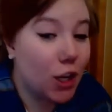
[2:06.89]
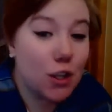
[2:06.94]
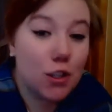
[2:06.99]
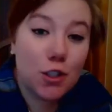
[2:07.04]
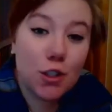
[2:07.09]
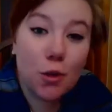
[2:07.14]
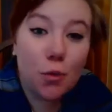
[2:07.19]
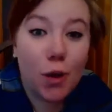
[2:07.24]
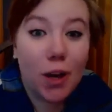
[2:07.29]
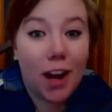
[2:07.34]

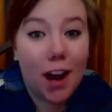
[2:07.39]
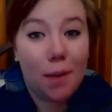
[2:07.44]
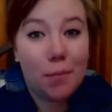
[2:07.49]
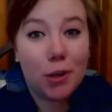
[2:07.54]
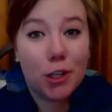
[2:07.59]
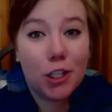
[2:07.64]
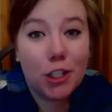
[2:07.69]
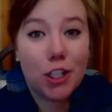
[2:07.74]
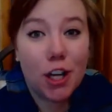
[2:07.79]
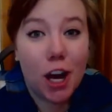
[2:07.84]
So what I'm
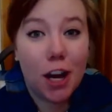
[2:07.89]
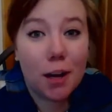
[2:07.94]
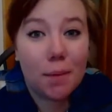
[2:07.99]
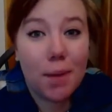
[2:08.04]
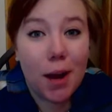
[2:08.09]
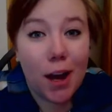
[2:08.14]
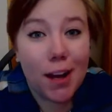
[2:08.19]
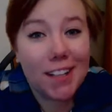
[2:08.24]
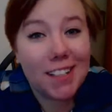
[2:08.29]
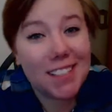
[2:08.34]
going to talk
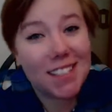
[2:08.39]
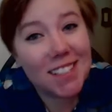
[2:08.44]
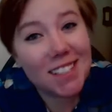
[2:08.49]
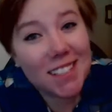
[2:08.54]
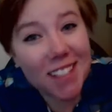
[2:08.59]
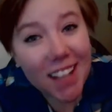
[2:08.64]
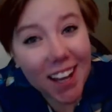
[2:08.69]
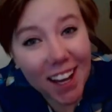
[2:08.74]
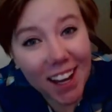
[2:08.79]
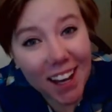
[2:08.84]
about
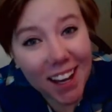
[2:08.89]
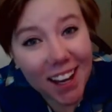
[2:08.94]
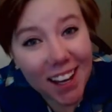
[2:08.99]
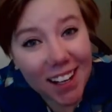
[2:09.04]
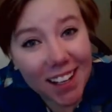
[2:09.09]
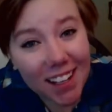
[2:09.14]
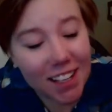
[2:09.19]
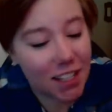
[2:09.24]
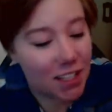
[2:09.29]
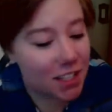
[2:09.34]

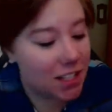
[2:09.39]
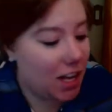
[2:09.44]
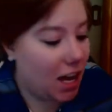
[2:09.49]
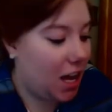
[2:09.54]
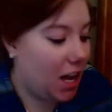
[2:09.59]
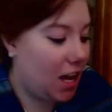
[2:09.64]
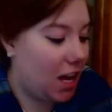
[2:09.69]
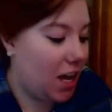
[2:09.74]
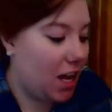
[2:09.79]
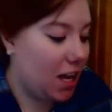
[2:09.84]
instead is
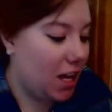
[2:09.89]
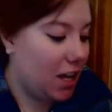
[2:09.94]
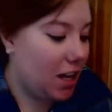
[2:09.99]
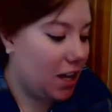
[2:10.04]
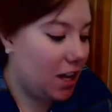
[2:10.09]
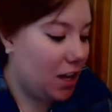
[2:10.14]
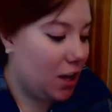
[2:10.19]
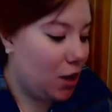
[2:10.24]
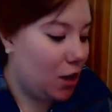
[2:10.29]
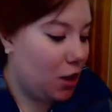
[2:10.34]

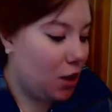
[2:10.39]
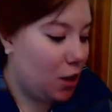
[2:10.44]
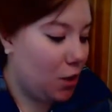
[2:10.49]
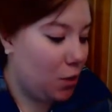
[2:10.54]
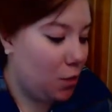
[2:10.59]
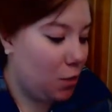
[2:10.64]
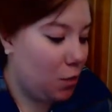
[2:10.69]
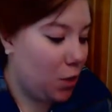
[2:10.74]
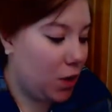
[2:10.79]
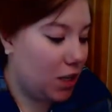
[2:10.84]
a
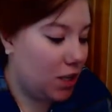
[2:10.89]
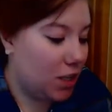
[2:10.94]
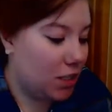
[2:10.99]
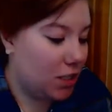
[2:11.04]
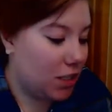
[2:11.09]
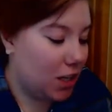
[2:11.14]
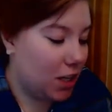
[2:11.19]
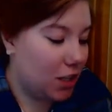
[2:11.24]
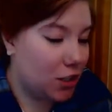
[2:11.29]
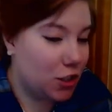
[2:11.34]

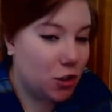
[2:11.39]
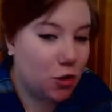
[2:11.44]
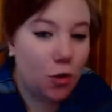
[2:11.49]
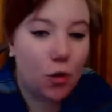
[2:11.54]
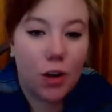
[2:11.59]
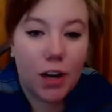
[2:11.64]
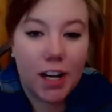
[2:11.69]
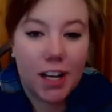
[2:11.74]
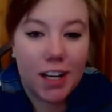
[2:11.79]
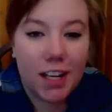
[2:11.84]

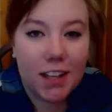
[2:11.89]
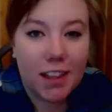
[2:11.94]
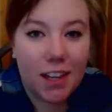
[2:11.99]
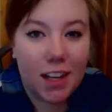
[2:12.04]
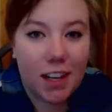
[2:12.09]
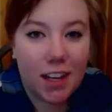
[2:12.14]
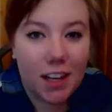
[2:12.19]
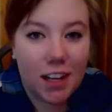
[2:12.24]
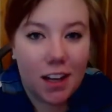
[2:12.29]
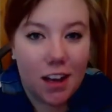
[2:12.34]
story
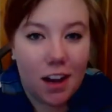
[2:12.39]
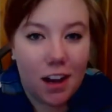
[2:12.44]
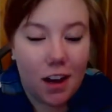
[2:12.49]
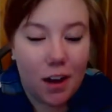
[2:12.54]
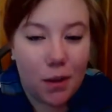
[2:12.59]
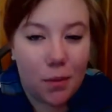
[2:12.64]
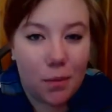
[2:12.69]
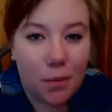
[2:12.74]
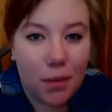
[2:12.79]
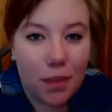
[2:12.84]
that
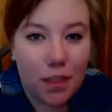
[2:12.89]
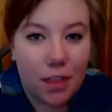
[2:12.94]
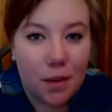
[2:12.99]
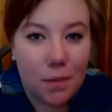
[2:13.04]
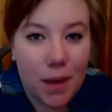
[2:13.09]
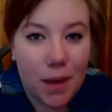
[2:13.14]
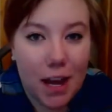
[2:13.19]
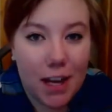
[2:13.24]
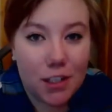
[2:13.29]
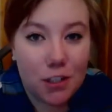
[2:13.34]
the
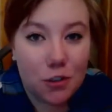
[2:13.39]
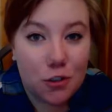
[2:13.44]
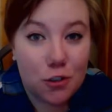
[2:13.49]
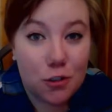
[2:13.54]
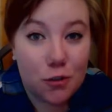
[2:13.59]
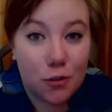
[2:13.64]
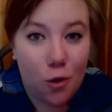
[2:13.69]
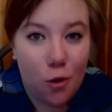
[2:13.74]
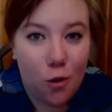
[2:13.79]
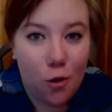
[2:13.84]
Masters
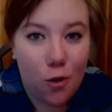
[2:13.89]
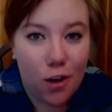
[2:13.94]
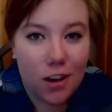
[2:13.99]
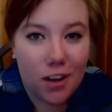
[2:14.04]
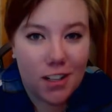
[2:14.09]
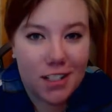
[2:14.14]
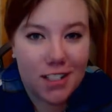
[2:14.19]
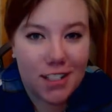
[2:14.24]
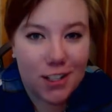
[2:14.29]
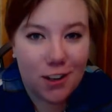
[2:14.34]
of
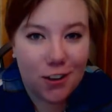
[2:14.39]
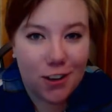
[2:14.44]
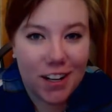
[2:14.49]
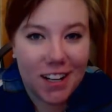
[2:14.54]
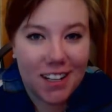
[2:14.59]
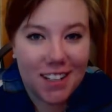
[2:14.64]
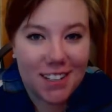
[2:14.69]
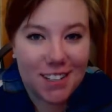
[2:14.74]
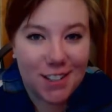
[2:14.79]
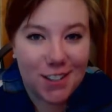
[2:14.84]
Horror
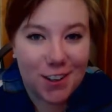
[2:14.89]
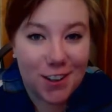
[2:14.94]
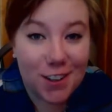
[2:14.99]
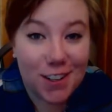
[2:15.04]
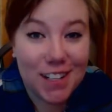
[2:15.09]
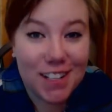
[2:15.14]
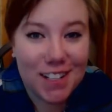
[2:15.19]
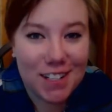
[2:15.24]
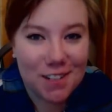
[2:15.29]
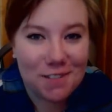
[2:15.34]
series
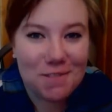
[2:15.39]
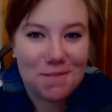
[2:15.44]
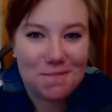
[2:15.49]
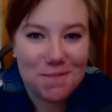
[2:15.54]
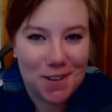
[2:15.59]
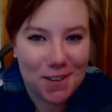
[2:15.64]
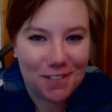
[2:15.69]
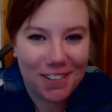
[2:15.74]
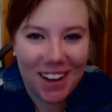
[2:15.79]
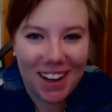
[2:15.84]
turned into a
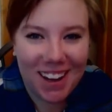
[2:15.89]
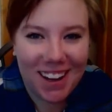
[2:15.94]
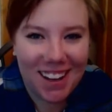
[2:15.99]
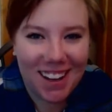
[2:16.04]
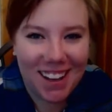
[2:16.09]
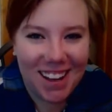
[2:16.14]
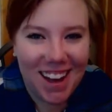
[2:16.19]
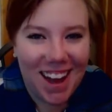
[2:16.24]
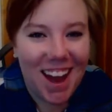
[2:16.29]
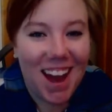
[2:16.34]

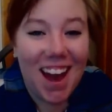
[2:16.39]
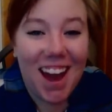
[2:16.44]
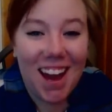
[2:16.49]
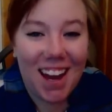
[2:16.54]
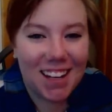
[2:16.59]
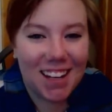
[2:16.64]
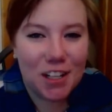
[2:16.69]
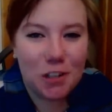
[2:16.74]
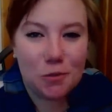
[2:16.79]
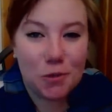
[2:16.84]
movie,
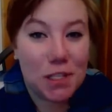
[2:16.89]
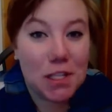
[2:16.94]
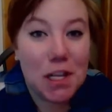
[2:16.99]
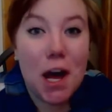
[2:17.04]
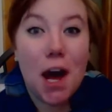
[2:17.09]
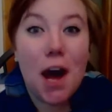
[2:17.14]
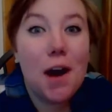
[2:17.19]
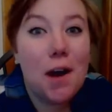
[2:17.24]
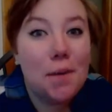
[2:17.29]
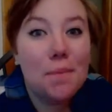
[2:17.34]
and it was
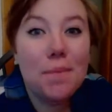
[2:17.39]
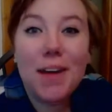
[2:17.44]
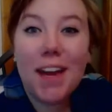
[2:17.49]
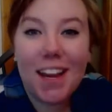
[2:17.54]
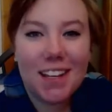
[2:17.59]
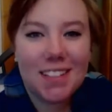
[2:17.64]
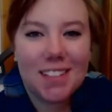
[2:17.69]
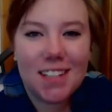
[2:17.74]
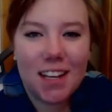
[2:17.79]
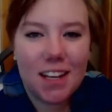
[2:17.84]

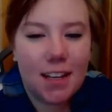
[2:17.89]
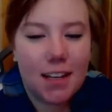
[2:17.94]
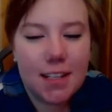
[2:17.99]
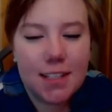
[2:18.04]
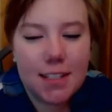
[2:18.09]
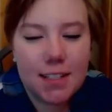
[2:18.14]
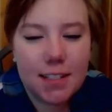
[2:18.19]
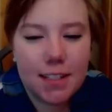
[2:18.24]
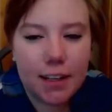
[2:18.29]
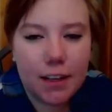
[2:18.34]
amazing
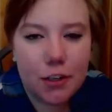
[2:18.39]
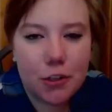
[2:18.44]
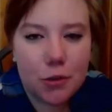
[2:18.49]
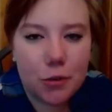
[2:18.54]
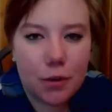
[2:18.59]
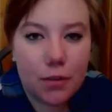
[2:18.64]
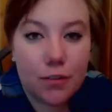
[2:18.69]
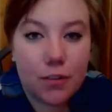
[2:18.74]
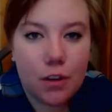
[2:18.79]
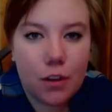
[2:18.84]
because it's like a
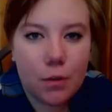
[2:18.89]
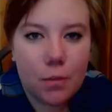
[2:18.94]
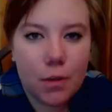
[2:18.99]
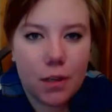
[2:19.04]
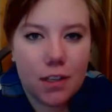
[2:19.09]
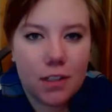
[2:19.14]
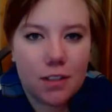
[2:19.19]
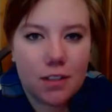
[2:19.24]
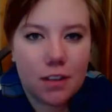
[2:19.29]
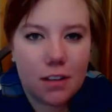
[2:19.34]
short film,
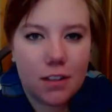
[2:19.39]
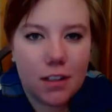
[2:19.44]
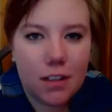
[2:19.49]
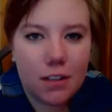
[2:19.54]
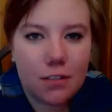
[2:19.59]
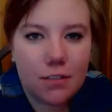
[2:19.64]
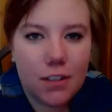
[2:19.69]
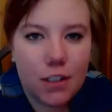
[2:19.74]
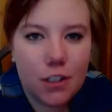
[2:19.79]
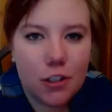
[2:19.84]
like it's not like
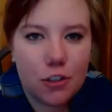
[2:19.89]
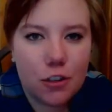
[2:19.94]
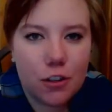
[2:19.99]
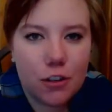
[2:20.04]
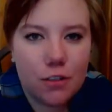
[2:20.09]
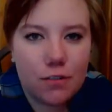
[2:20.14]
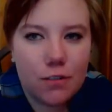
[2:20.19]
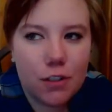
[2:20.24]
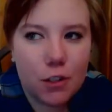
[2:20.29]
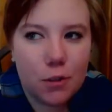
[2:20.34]
a
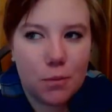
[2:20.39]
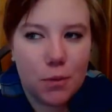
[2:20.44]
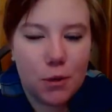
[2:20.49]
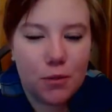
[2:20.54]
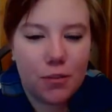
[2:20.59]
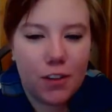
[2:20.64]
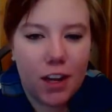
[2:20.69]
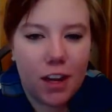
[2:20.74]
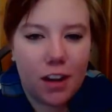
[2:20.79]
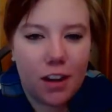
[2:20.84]
feature film
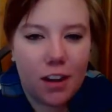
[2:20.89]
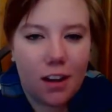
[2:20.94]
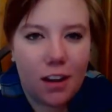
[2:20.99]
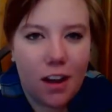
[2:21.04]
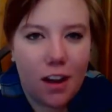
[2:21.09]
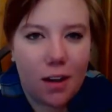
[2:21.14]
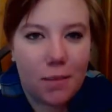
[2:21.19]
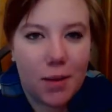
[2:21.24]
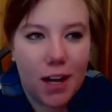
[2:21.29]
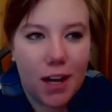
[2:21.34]
movie.
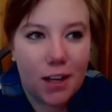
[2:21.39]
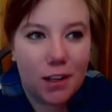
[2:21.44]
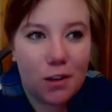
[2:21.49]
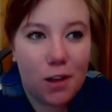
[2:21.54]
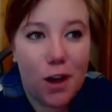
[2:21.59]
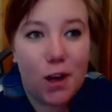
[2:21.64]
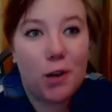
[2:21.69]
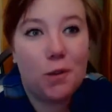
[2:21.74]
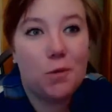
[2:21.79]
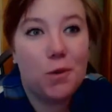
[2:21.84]
It had a
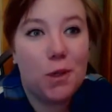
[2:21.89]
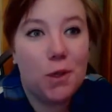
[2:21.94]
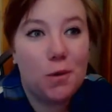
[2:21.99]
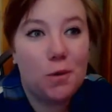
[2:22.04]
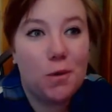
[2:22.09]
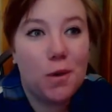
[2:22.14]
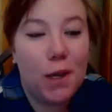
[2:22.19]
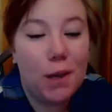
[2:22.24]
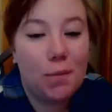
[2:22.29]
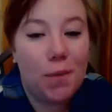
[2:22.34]
lot of really
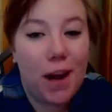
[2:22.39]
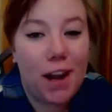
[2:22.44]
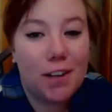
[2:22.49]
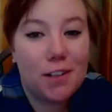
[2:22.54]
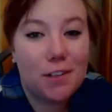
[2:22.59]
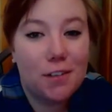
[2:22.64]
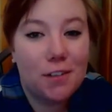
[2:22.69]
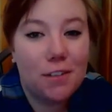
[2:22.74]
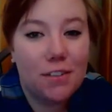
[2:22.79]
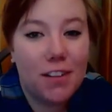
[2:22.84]
cool like
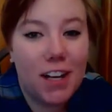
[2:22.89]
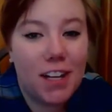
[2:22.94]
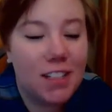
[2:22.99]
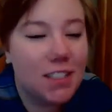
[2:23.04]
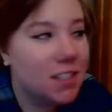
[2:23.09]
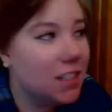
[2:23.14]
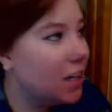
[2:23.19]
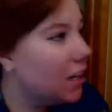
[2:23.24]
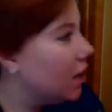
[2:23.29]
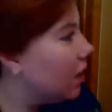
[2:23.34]
practical
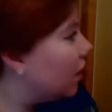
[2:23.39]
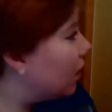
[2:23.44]
effects.